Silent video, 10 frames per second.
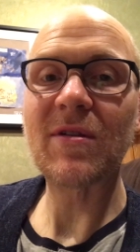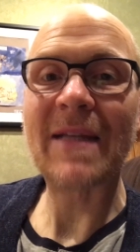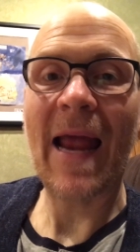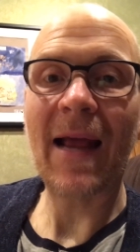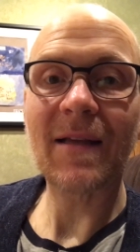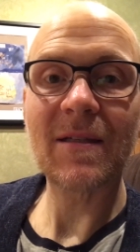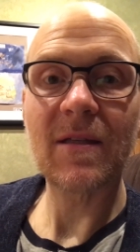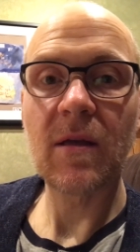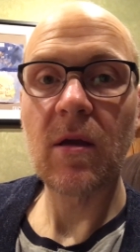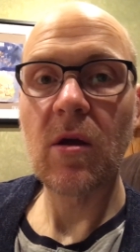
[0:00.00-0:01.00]
snacks,
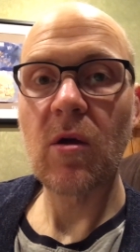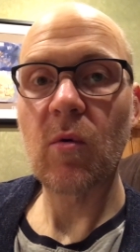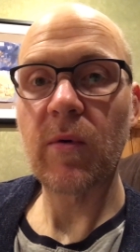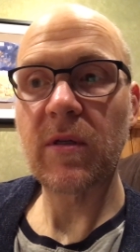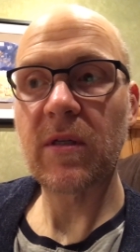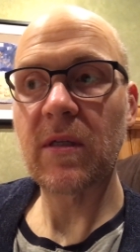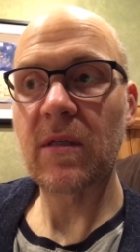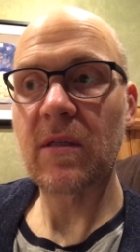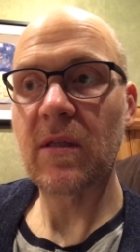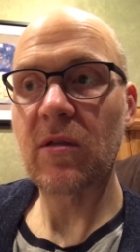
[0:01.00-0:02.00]
which
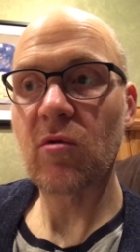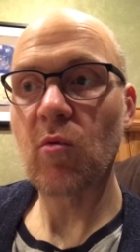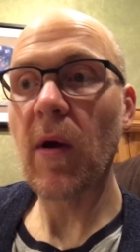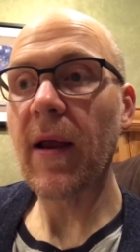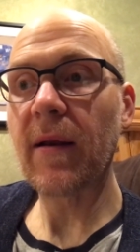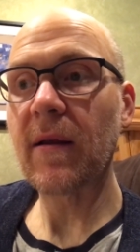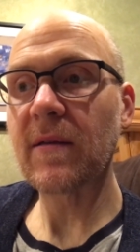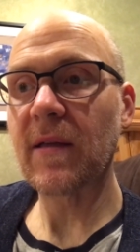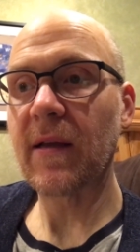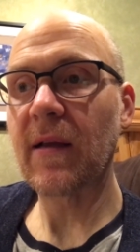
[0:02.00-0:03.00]
is great
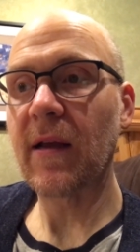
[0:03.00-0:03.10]
because I